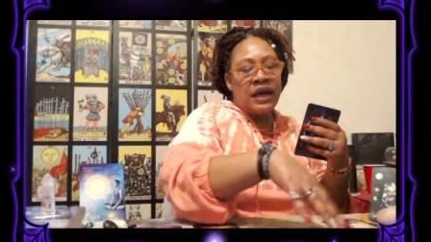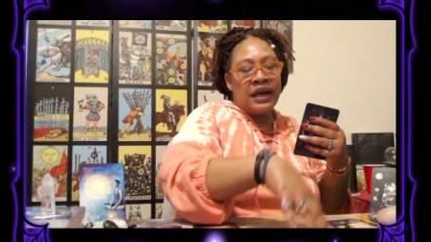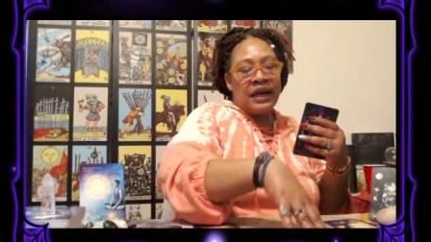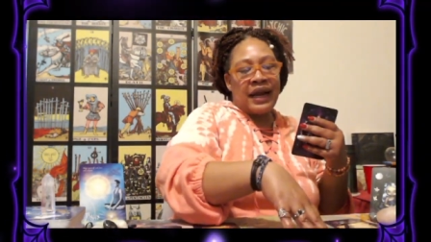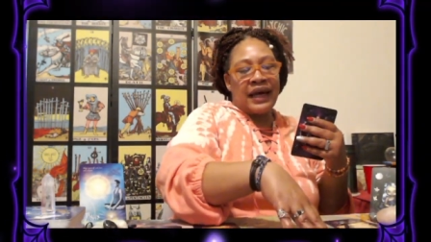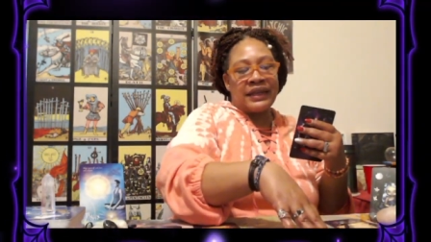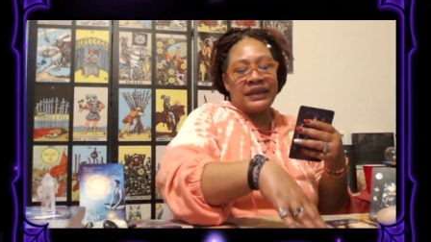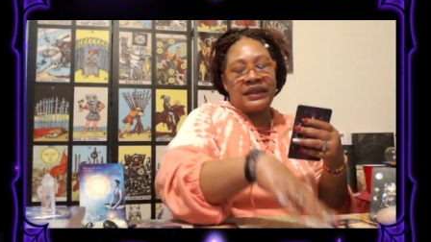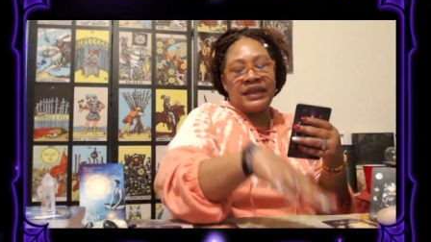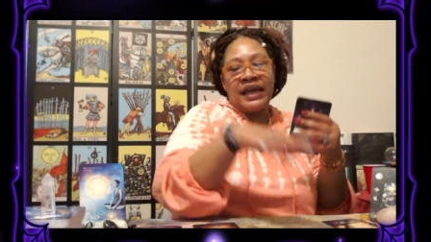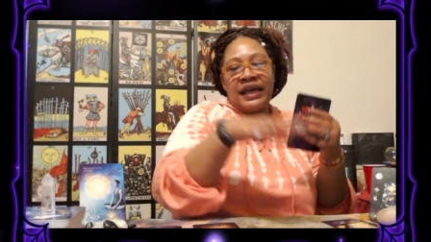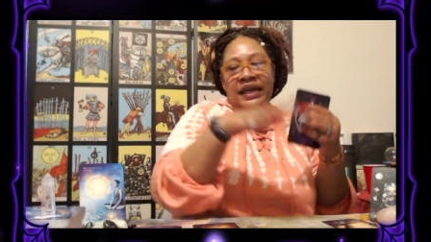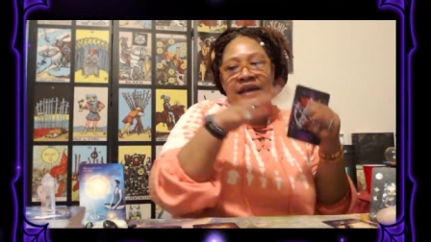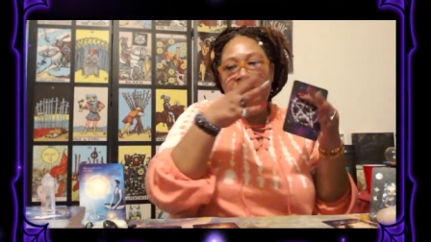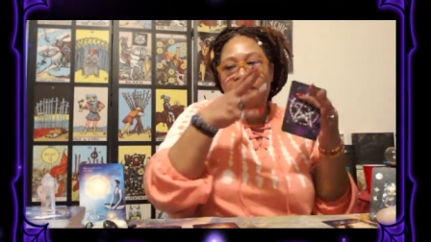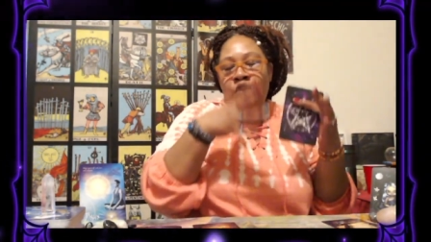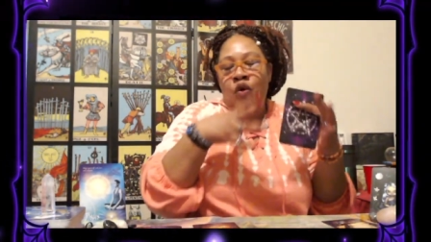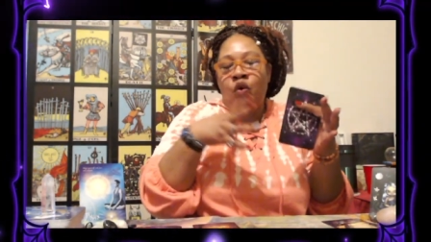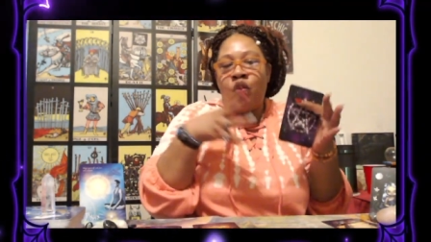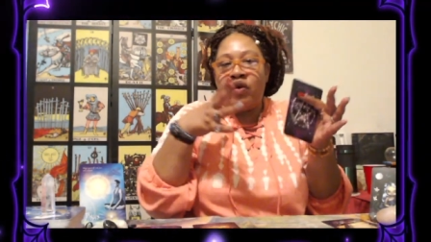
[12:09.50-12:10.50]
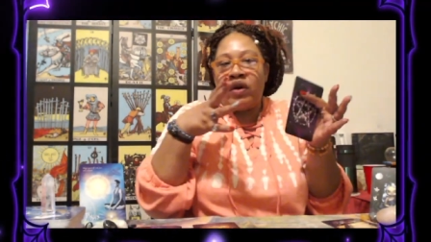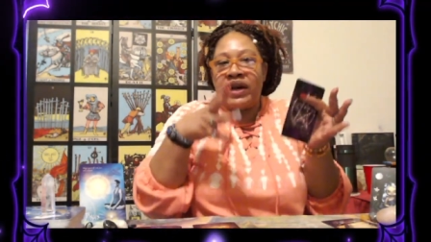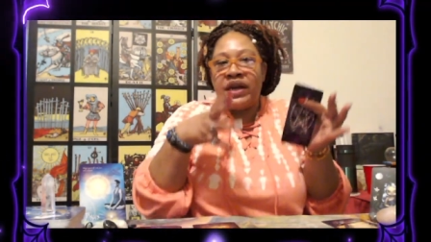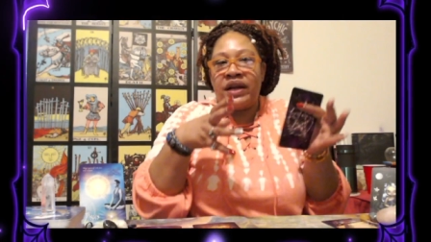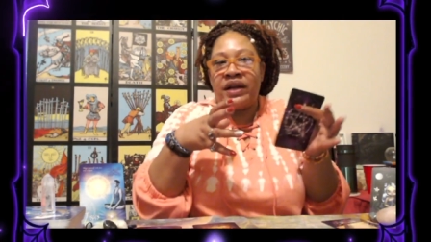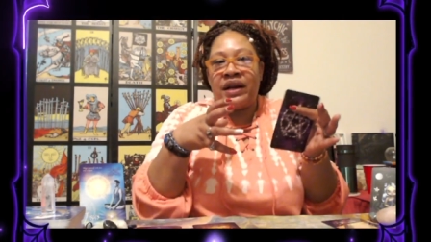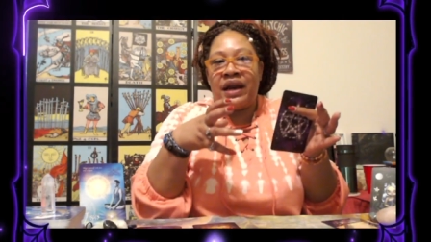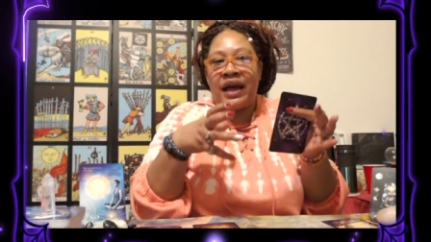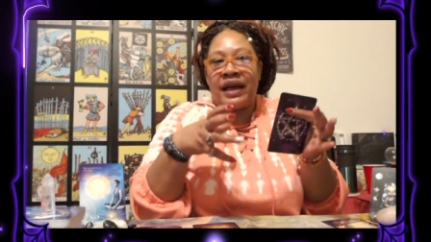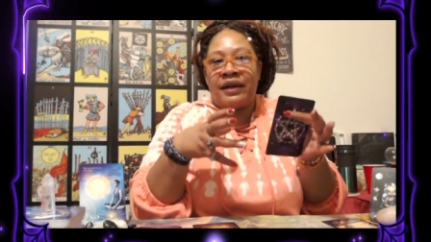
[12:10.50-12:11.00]
Like things
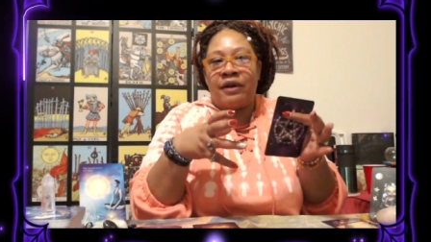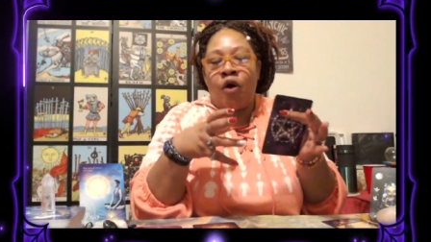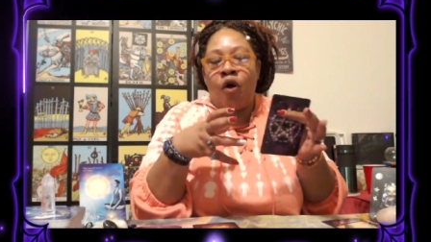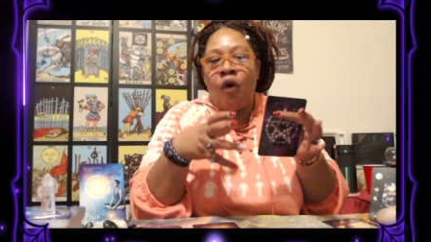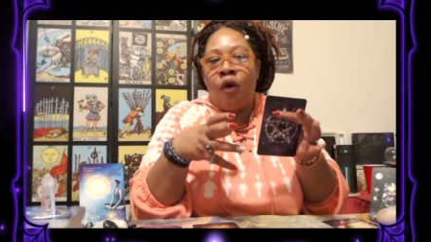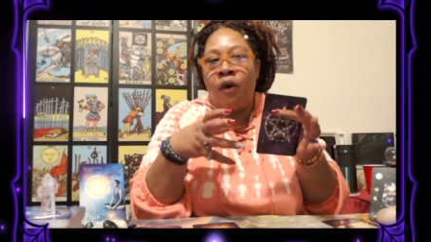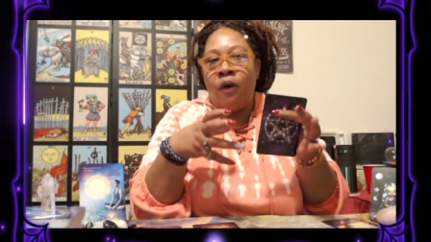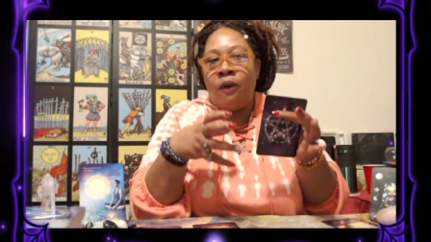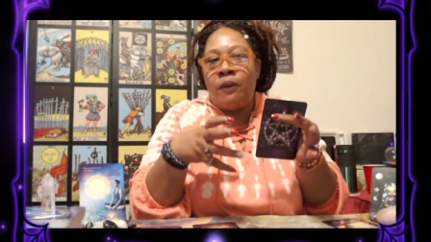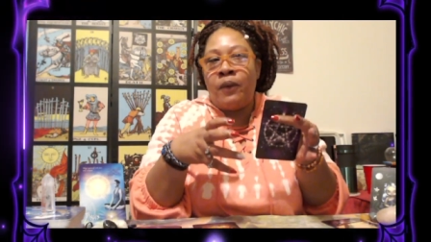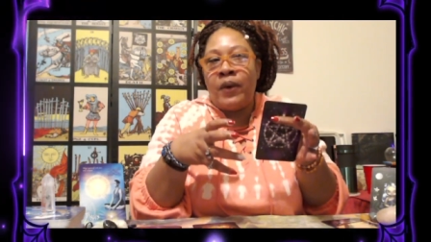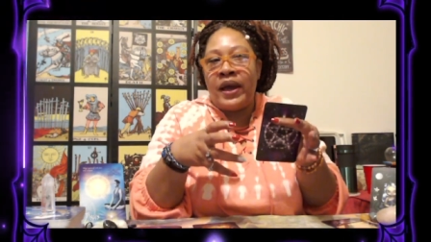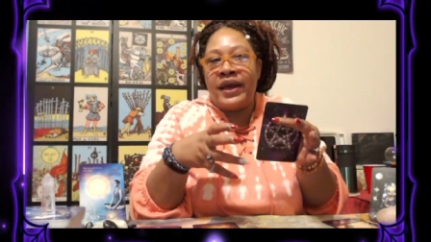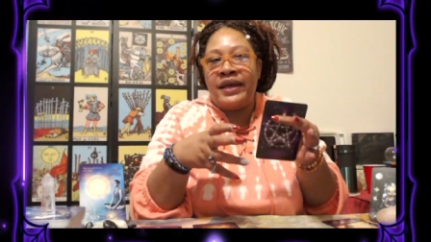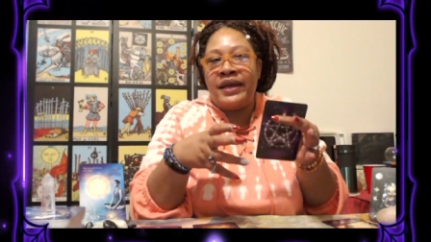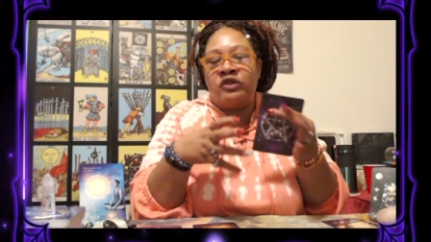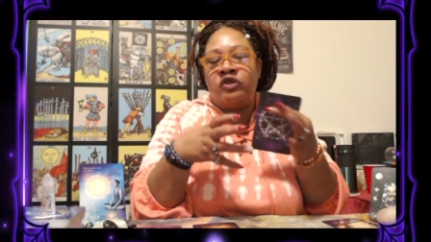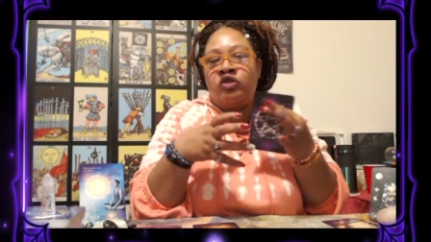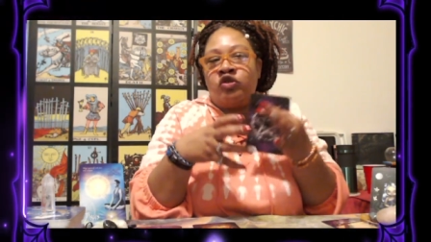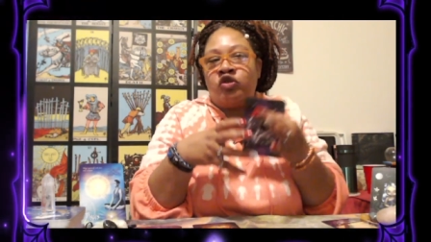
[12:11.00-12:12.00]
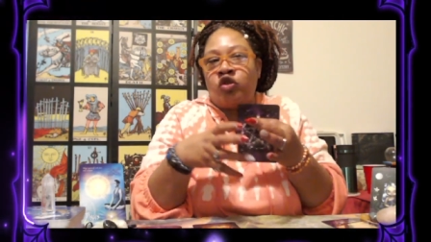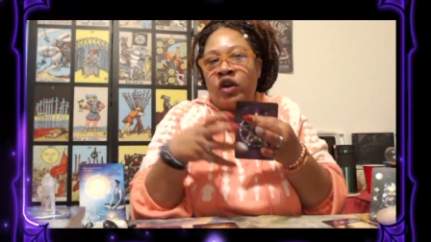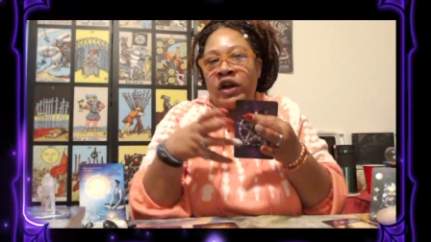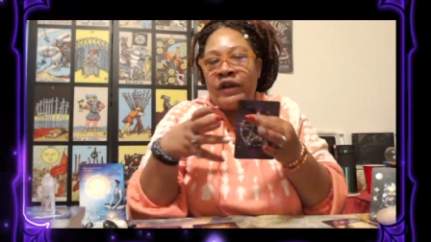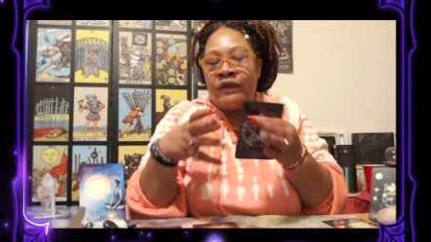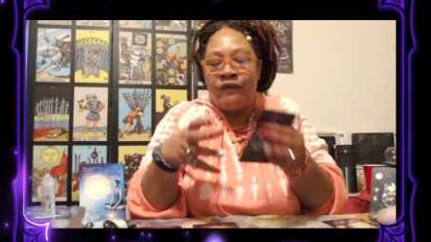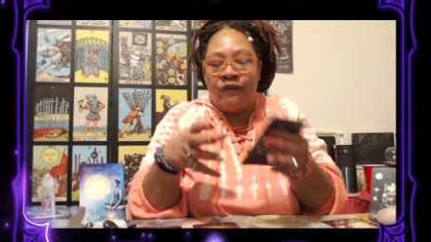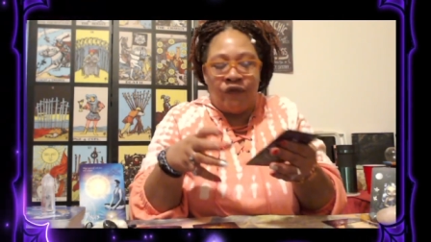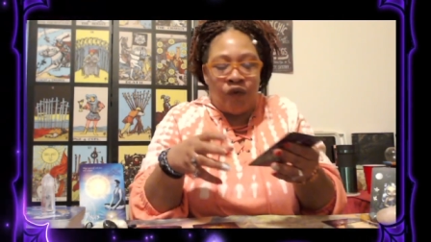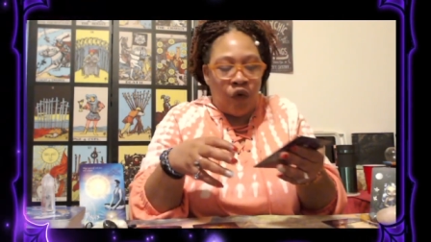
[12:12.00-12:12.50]
aren't like always
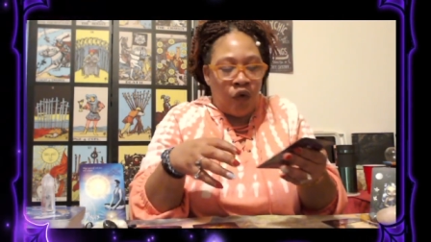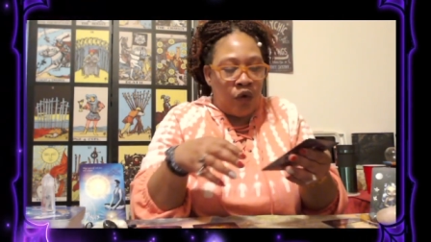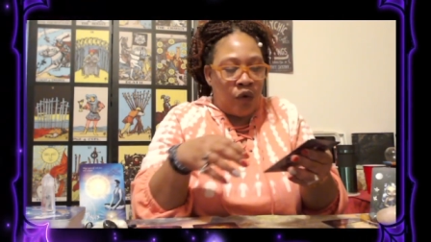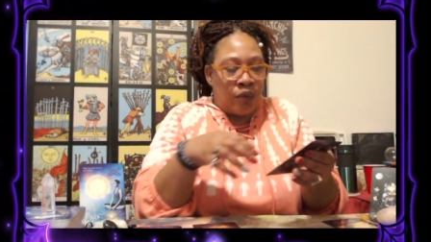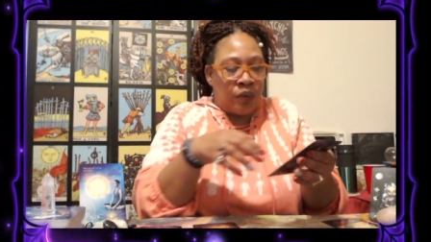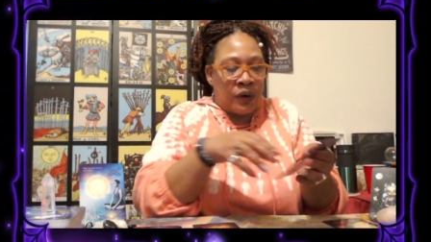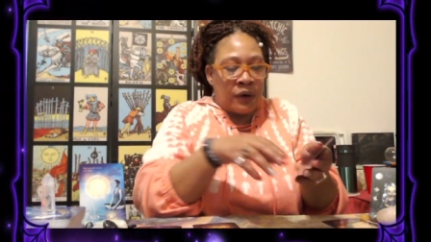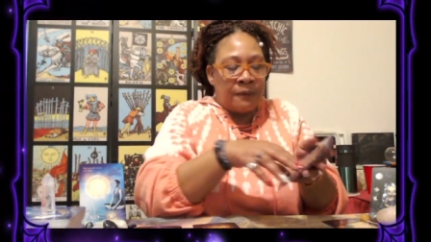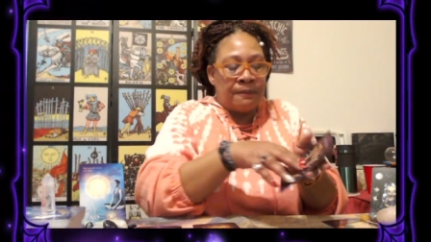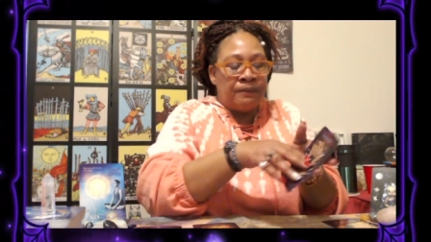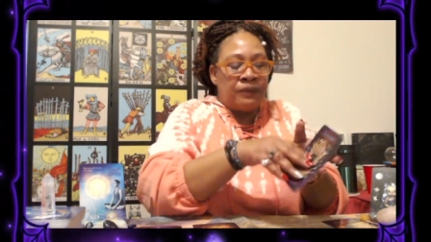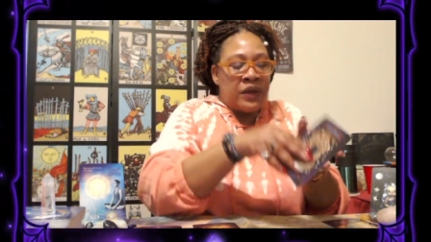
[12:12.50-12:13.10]
straightforward.